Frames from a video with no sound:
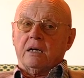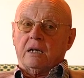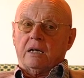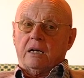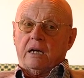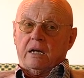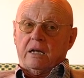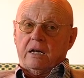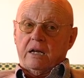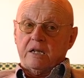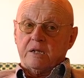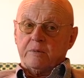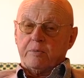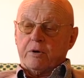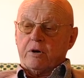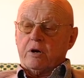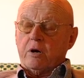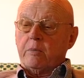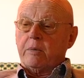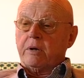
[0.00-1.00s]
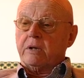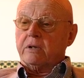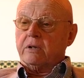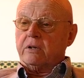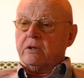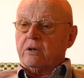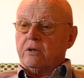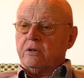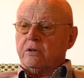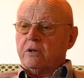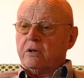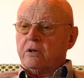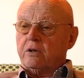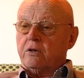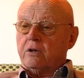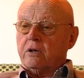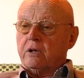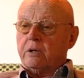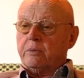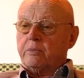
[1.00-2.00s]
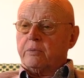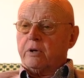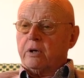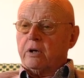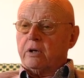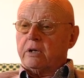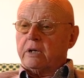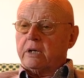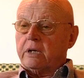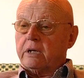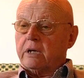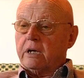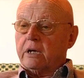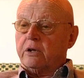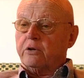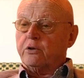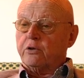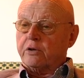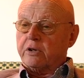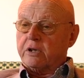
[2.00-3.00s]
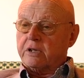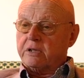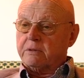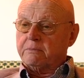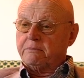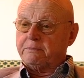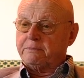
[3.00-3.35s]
At least become interculturally curious.